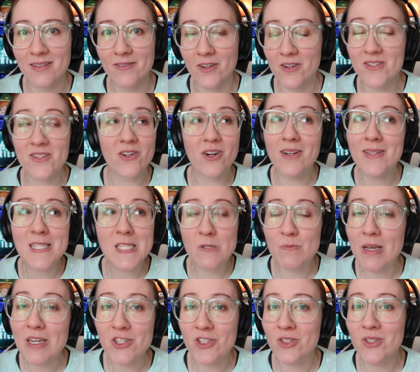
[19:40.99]
These are not
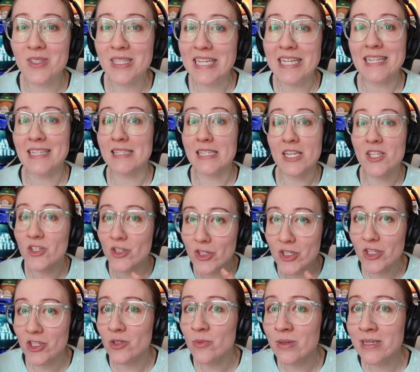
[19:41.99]
special needs. These are
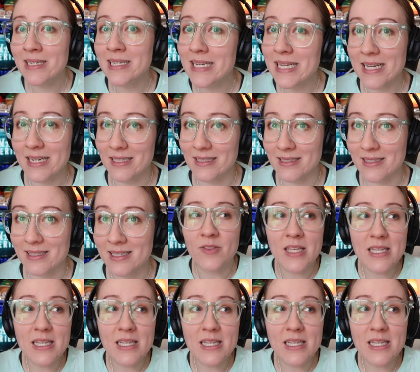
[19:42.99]
human needs.